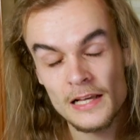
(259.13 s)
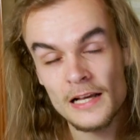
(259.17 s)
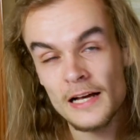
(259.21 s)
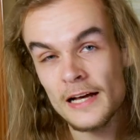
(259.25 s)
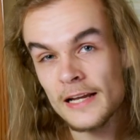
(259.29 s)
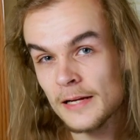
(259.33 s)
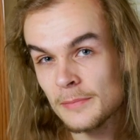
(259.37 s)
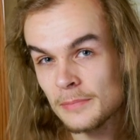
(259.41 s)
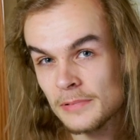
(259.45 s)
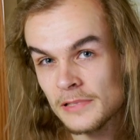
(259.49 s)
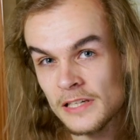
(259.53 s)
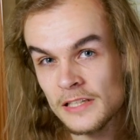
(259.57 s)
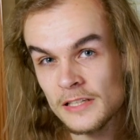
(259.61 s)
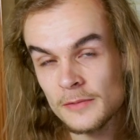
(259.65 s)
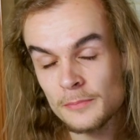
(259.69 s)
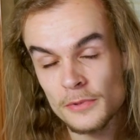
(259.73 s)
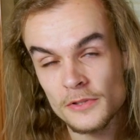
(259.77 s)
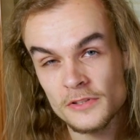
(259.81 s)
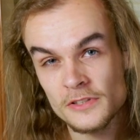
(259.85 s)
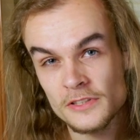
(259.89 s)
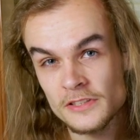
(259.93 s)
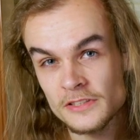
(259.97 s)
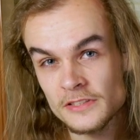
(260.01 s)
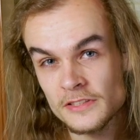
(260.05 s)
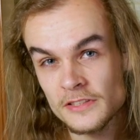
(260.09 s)
and I plan to
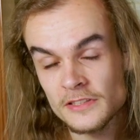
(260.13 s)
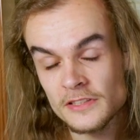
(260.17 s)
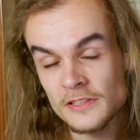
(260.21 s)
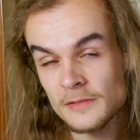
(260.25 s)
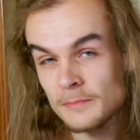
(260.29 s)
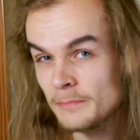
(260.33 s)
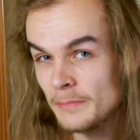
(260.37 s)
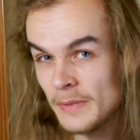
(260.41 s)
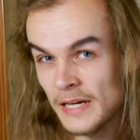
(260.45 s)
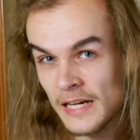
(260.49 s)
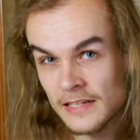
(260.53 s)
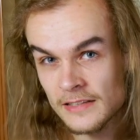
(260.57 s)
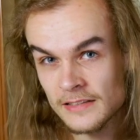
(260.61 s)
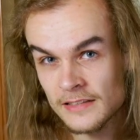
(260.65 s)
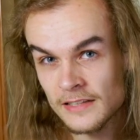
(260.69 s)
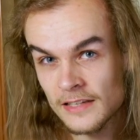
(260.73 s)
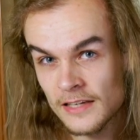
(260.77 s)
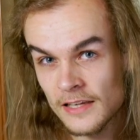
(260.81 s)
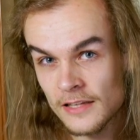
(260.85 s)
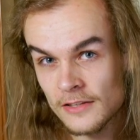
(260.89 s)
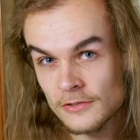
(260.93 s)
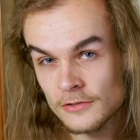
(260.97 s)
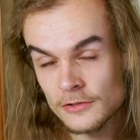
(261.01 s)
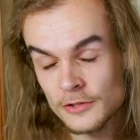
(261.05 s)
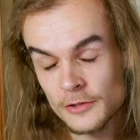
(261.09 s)
put this system back
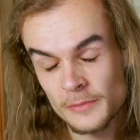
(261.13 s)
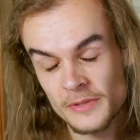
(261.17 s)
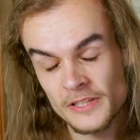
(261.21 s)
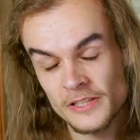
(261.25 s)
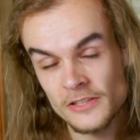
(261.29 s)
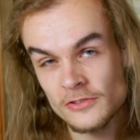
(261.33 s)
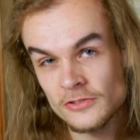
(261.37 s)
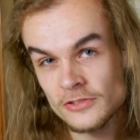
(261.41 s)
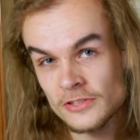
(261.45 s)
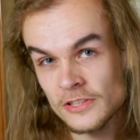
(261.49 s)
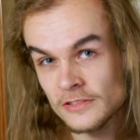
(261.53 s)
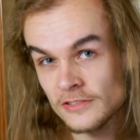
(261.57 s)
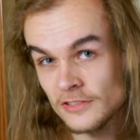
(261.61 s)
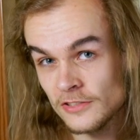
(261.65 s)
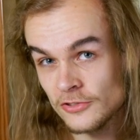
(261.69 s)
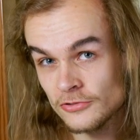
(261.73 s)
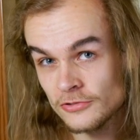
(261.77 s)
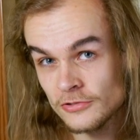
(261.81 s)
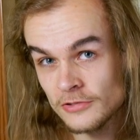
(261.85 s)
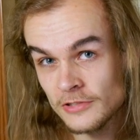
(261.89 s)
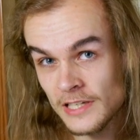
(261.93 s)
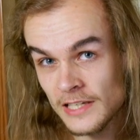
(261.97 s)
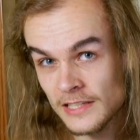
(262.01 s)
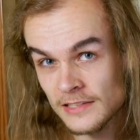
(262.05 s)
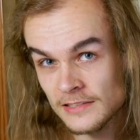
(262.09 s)
together to be used as a
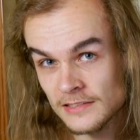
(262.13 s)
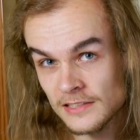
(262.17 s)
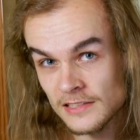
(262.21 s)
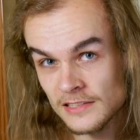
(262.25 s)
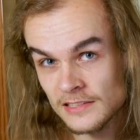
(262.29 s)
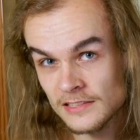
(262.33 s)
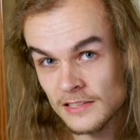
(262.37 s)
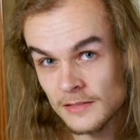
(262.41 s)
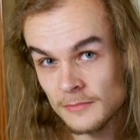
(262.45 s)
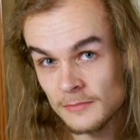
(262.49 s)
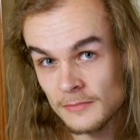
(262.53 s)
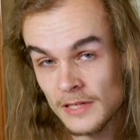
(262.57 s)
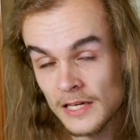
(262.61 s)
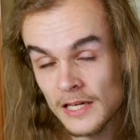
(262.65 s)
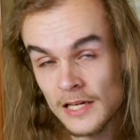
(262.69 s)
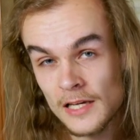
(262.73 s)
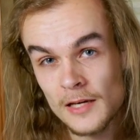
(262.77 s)
TrueNAS system,